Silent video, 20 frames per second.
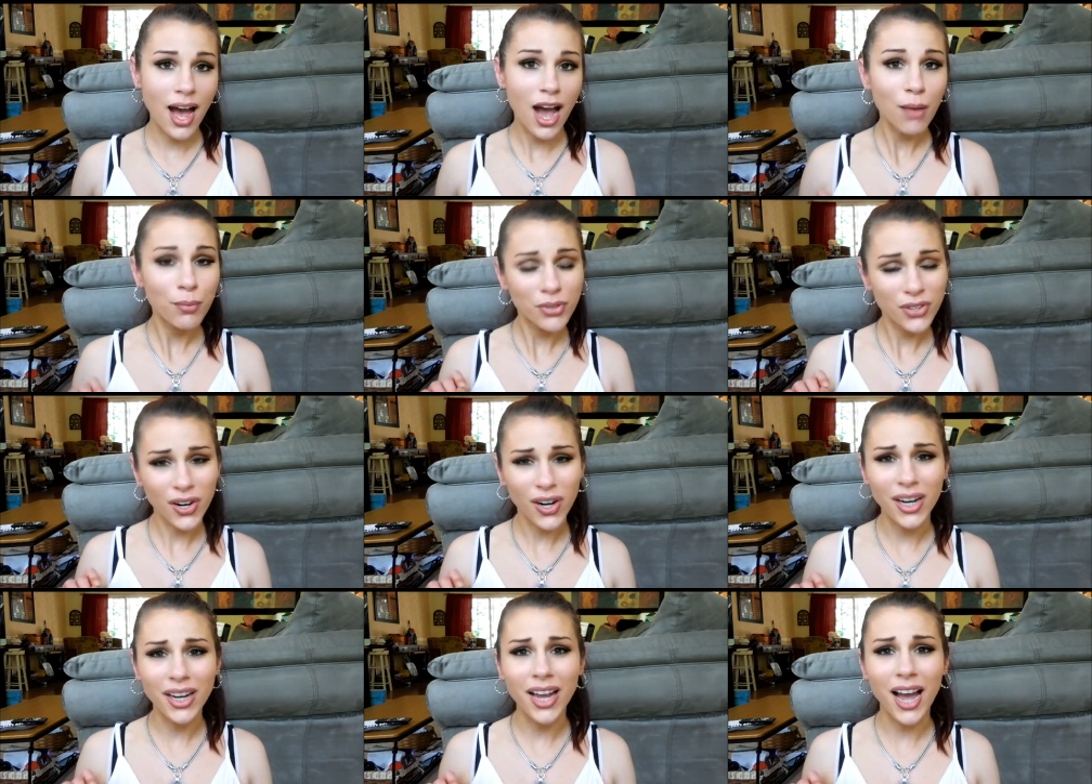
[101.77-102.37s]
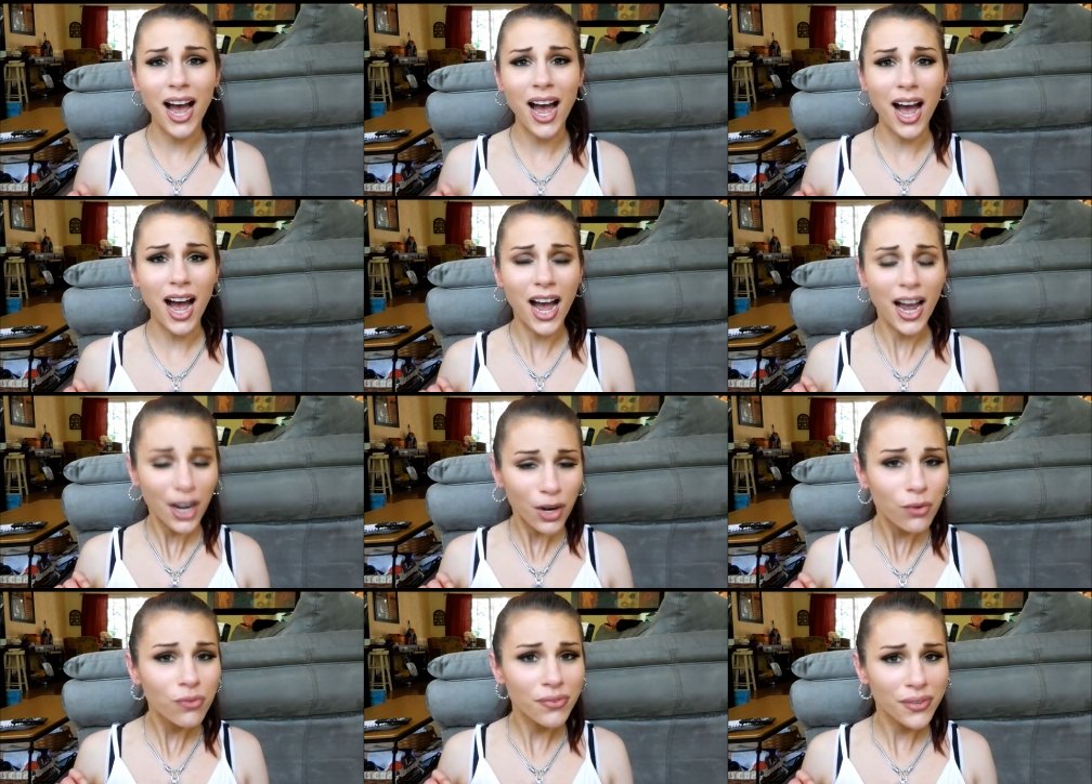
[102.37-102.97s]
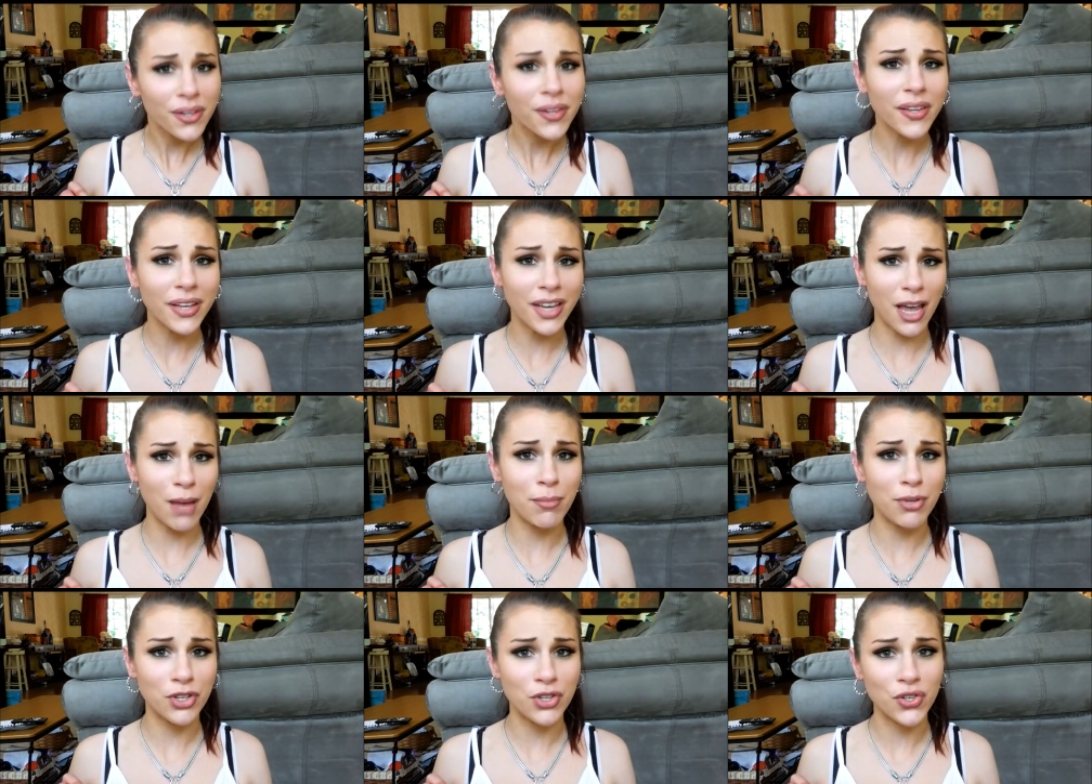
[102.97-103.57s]
I'm sorry, I don't feel the
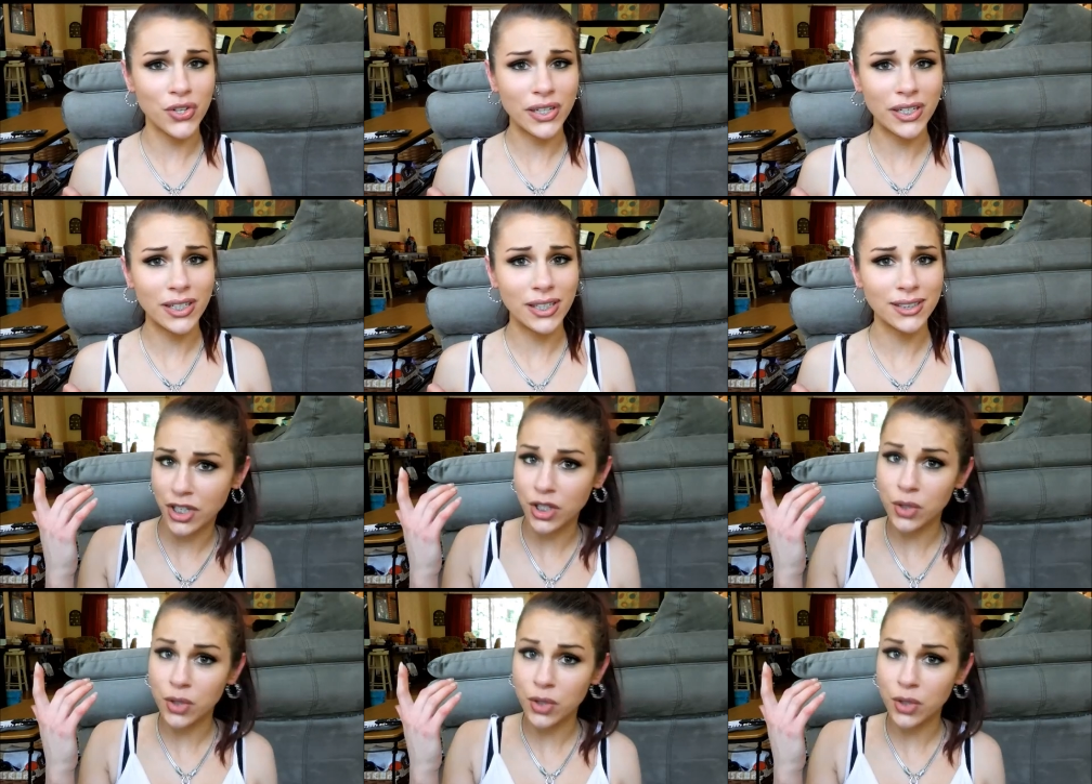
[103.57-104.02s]
chemistry.